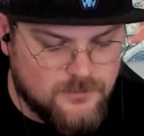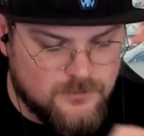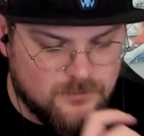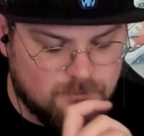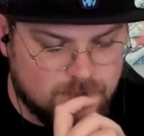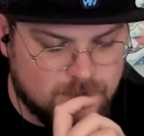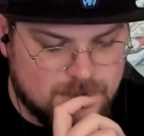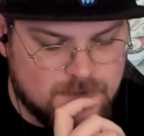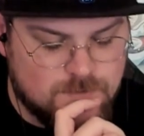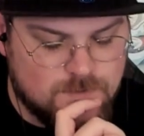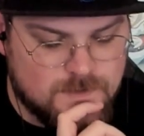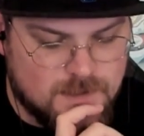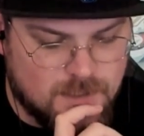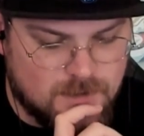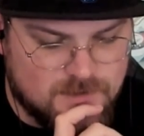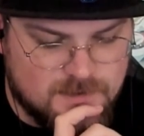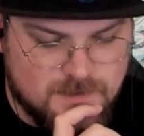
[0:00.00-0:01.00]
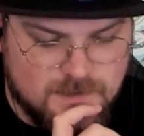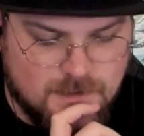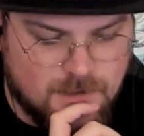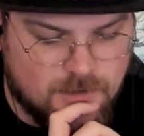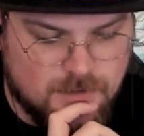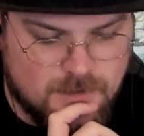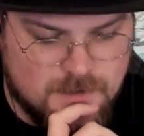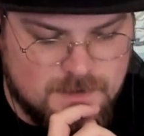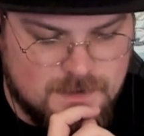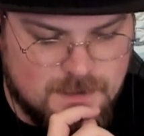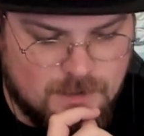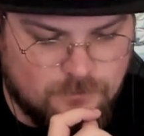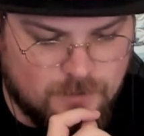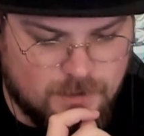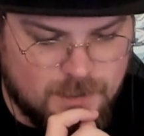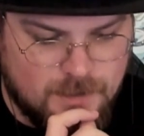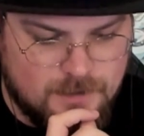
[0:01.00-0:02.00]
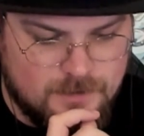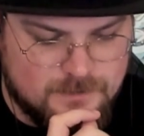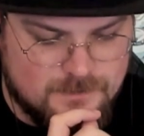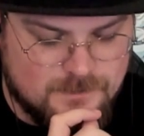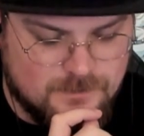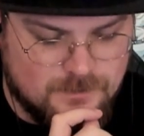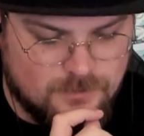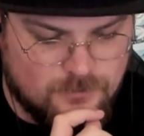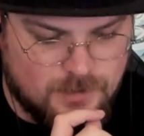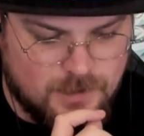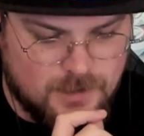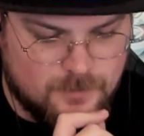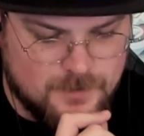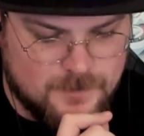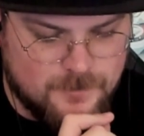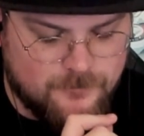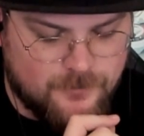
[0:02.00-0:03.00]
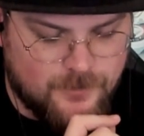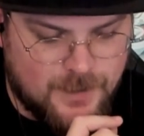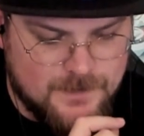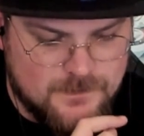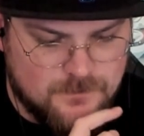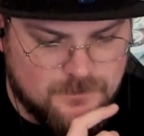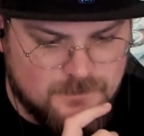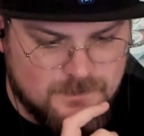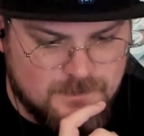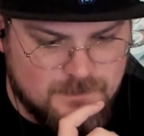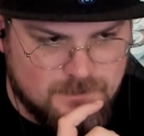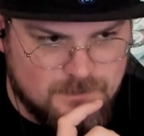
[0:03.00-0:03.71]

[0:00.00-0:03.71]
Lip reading: What's interesting, are they just not running it? They're running a bunch of fossils?